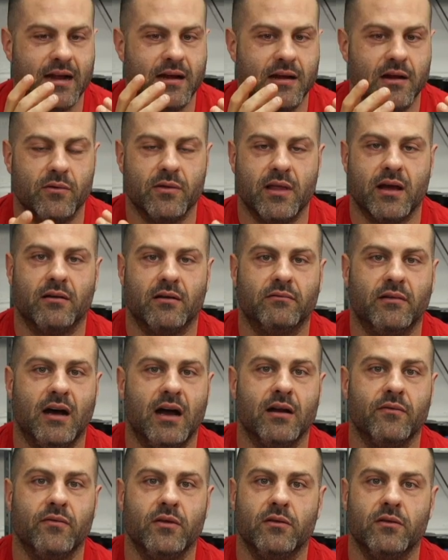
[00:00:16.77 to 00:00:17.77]
know that a
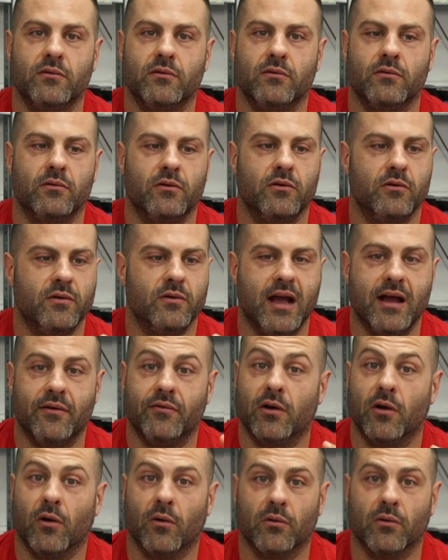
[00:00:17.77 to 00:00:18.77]
lot of you who
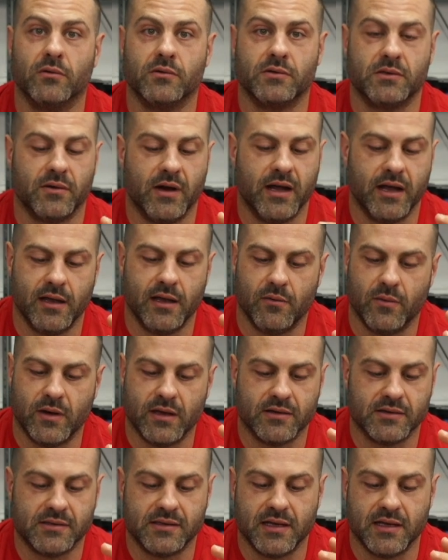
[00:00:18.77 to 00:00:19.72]
have goals, right, whether it's